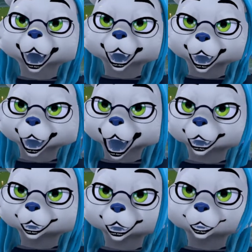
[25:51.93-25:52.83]
like my
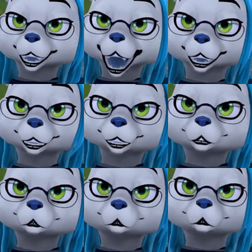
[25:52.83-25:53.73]
Ventrue does.
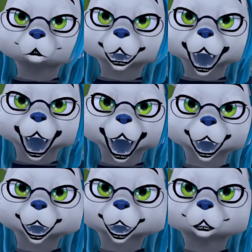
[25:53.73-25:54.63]
Um...